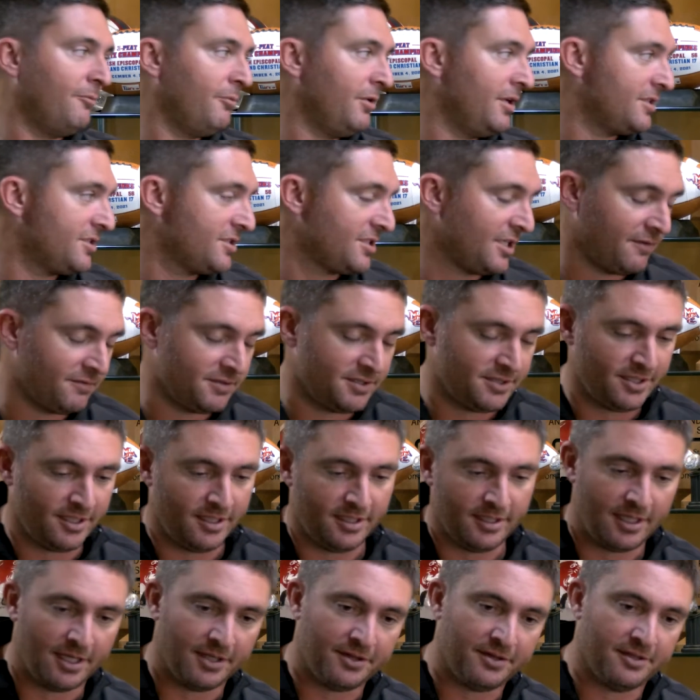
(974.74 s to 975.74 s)
Went
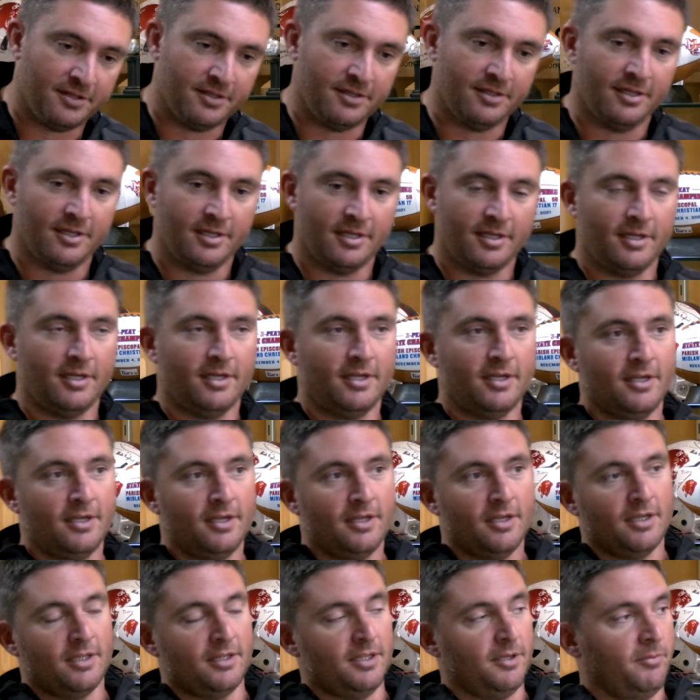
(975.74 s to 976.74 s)
17-0,
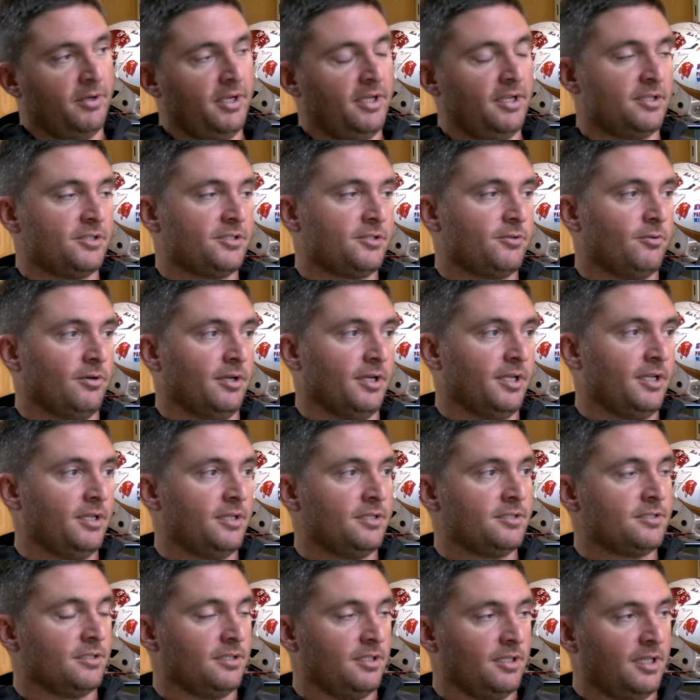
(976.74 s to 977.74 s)
and then we didn't score again
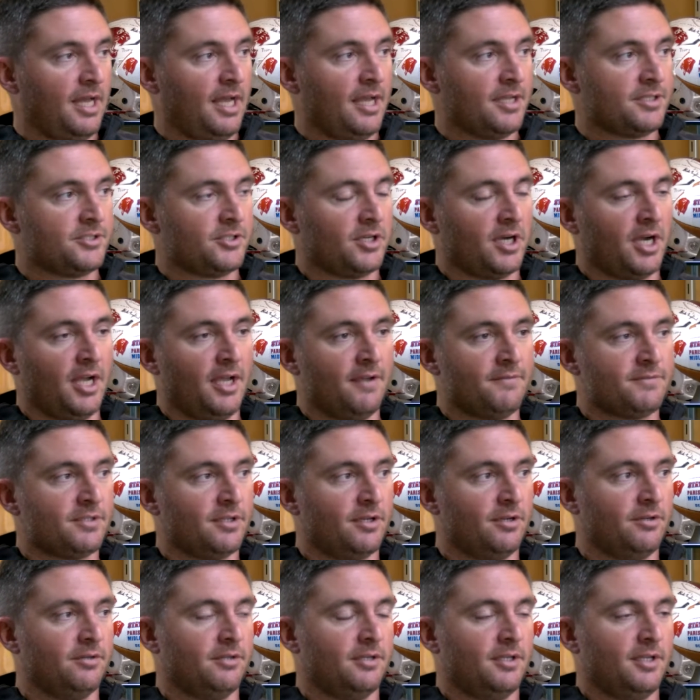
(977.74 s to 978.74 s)
until the last drive.
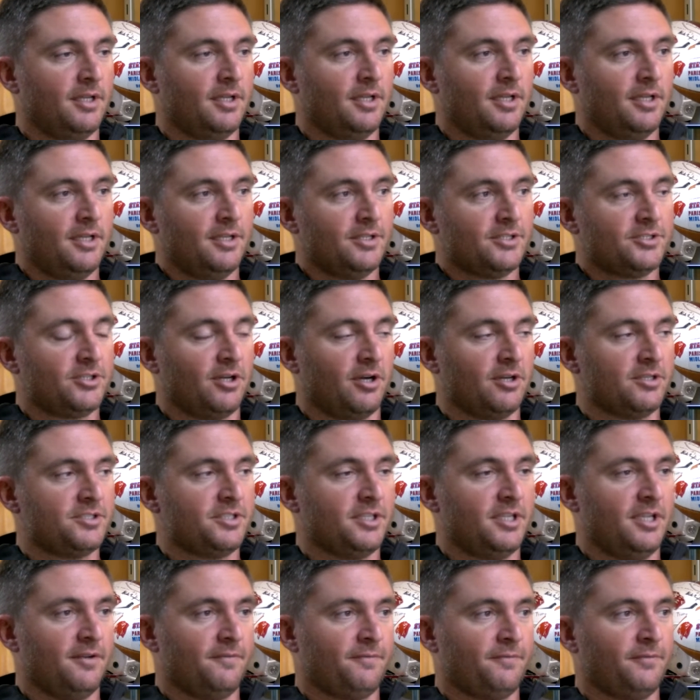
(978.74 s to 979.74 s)
So it starts to
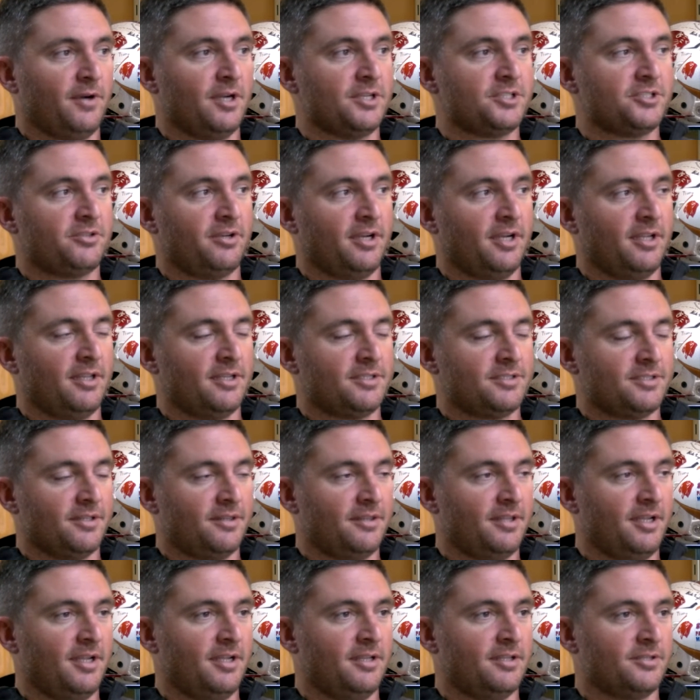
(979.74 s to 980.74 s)
get frustrating. That's the
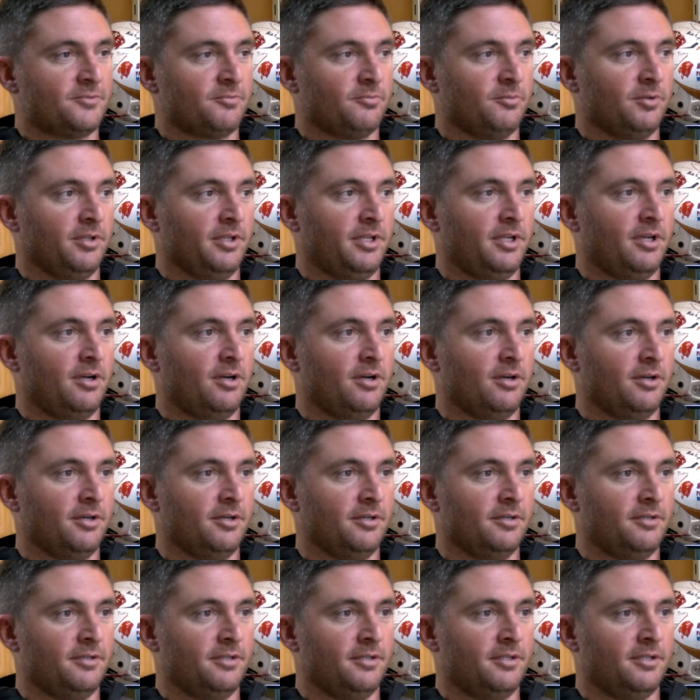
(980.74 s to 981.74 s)
thing that's really
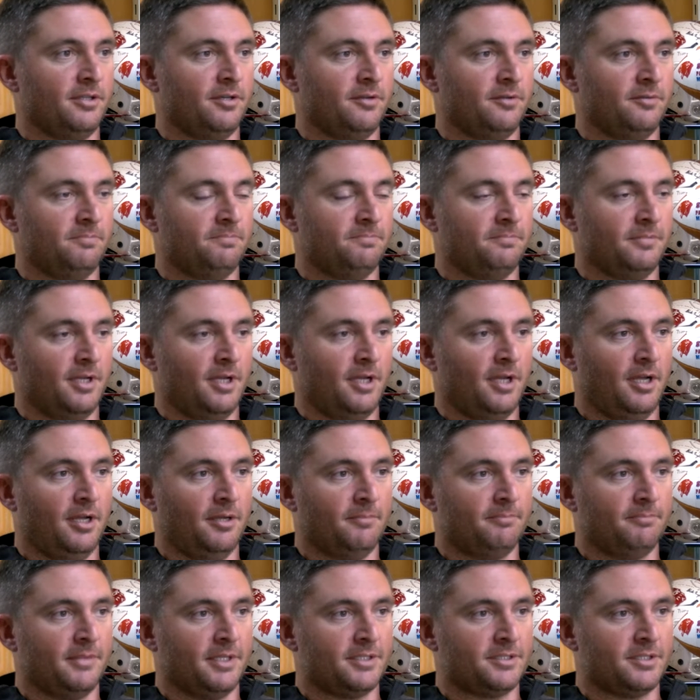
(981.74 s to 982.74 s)
hard.
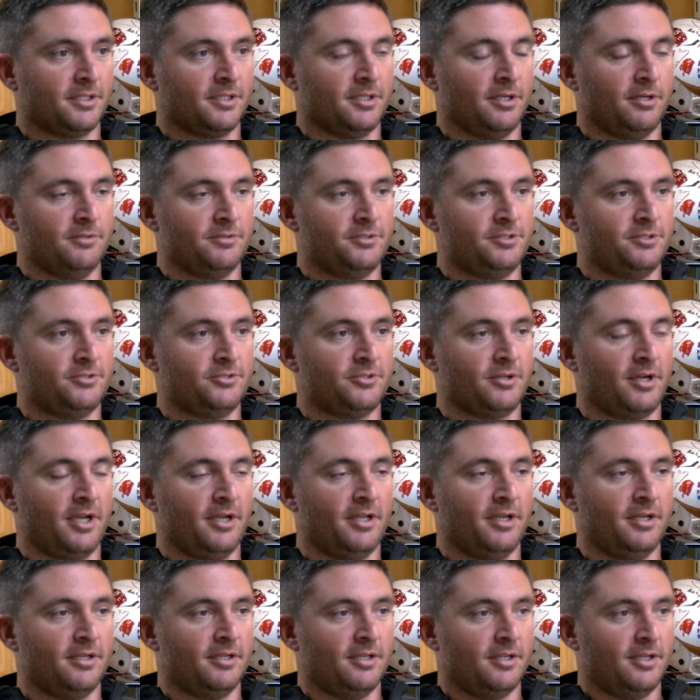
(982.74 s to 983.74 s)
As a coach, you try to